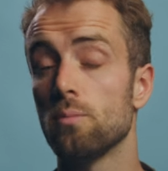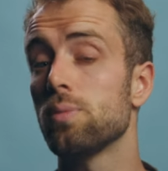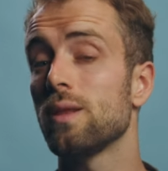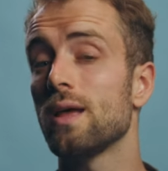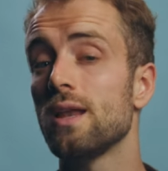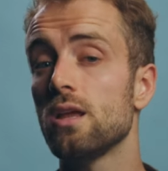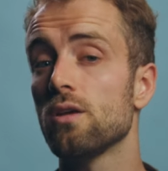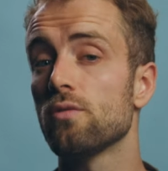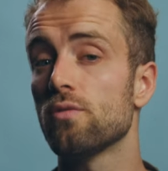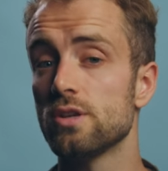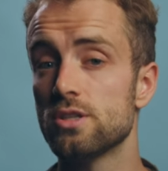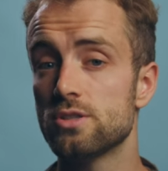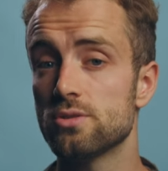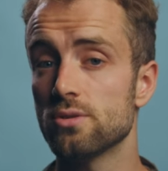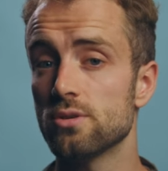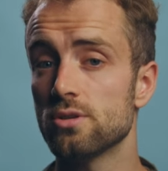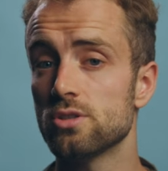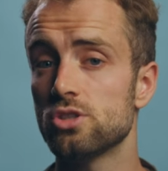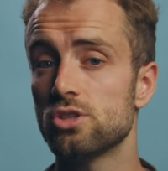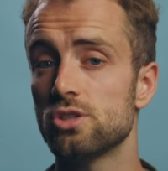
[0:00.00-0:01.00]
plenty of
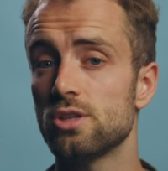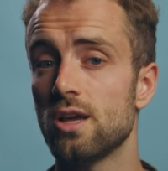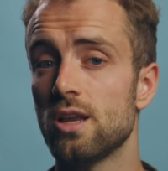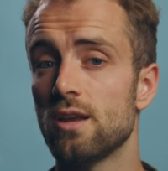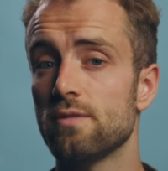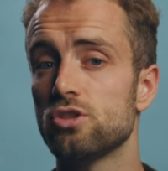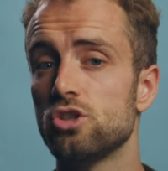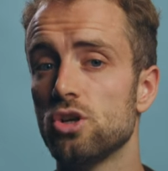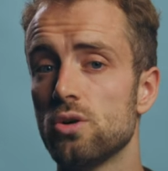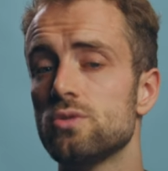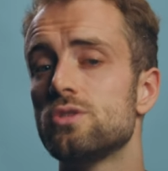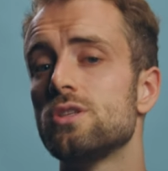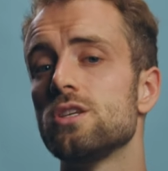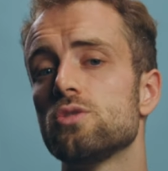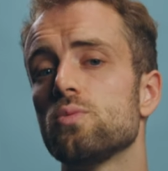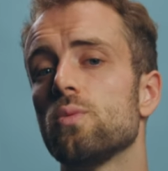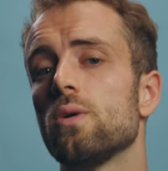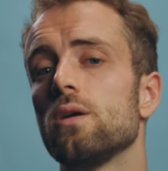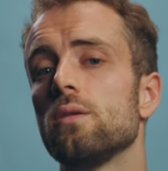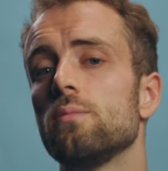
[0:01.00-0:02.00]
research and I've chose
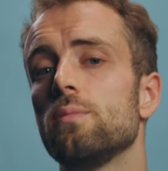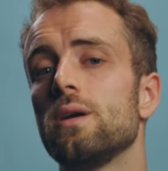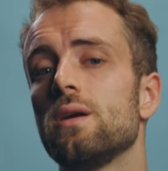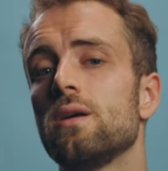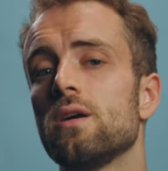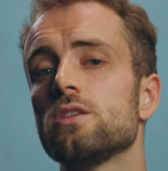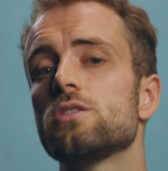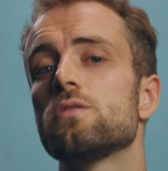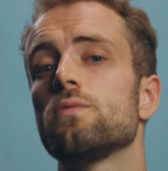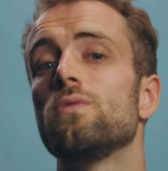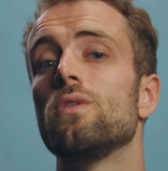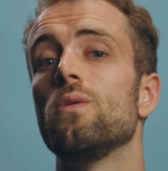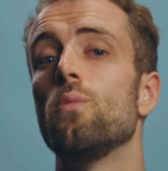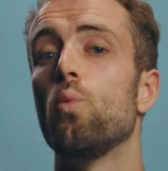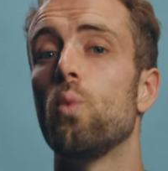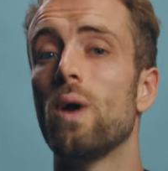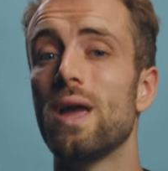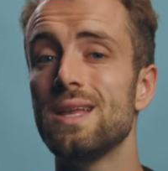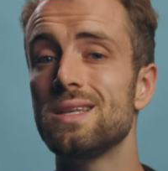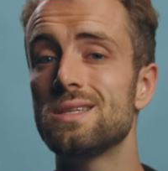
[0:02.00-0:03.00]
this one because of the
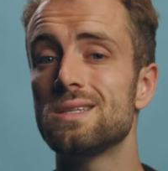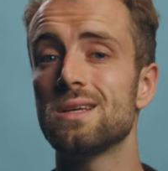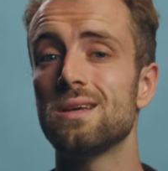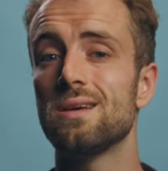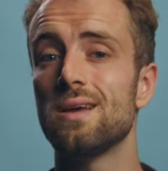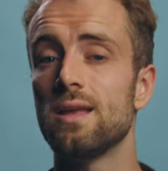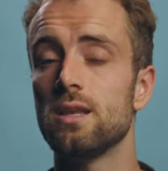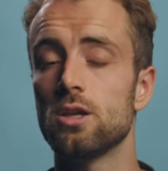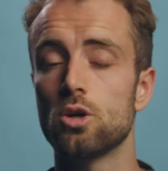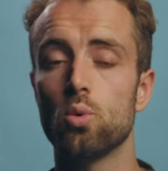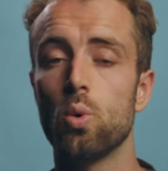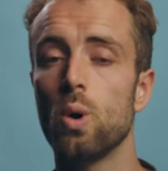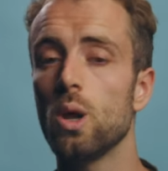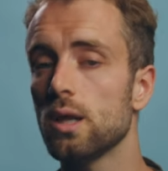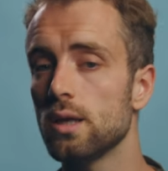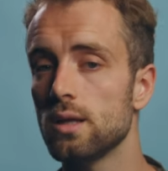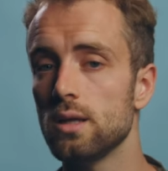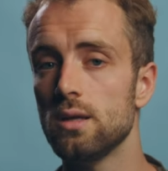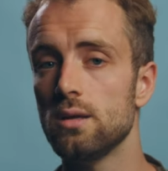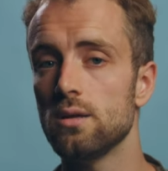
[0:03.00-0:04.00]
weight and the
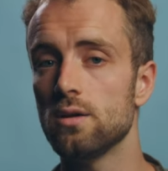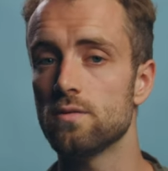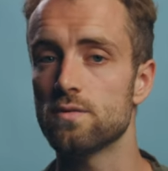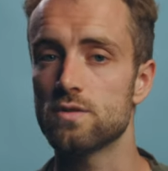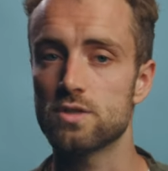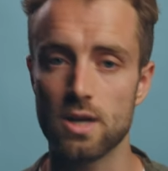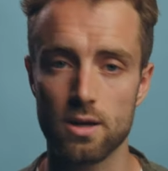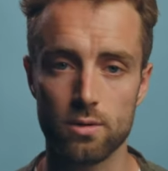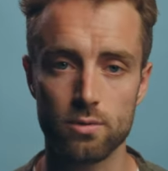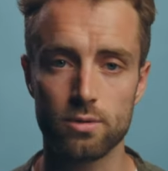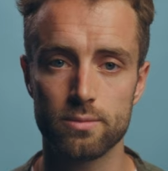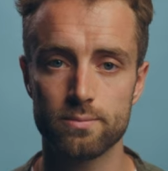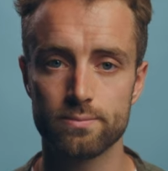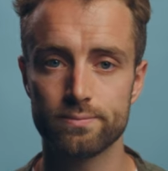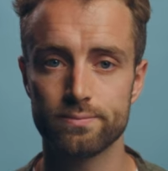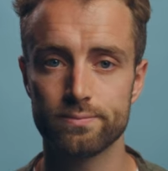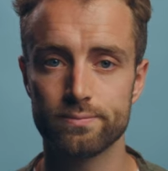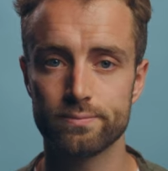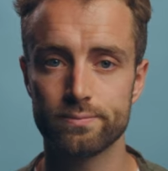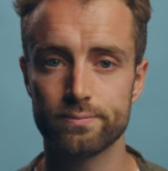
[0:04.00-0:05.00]
quality of sound.
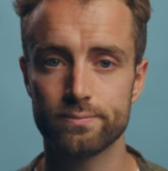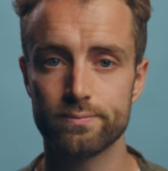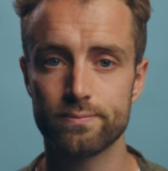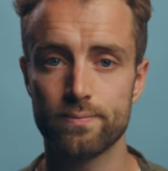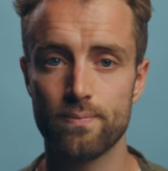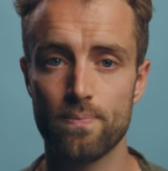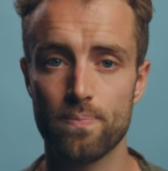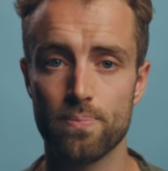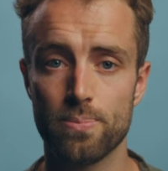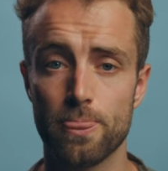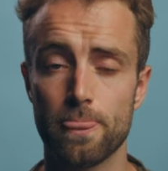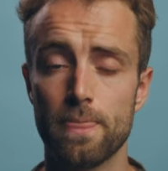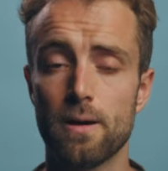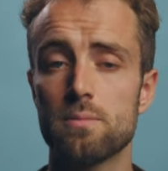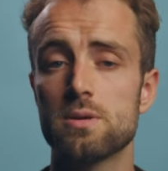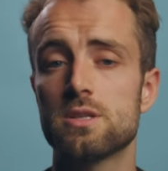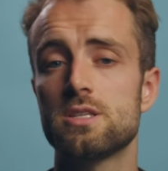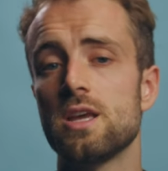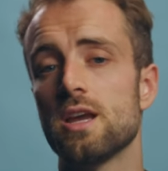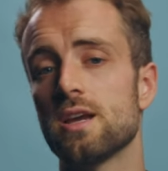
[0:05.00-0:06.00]

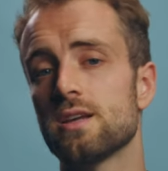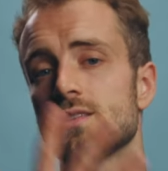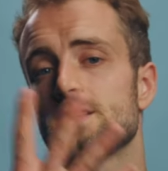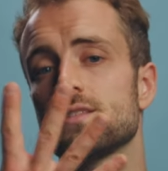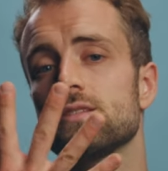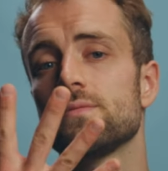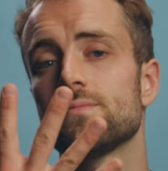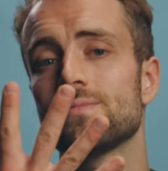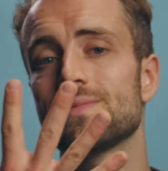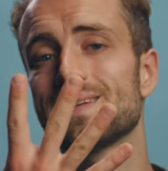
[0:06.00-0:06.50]
Number 6.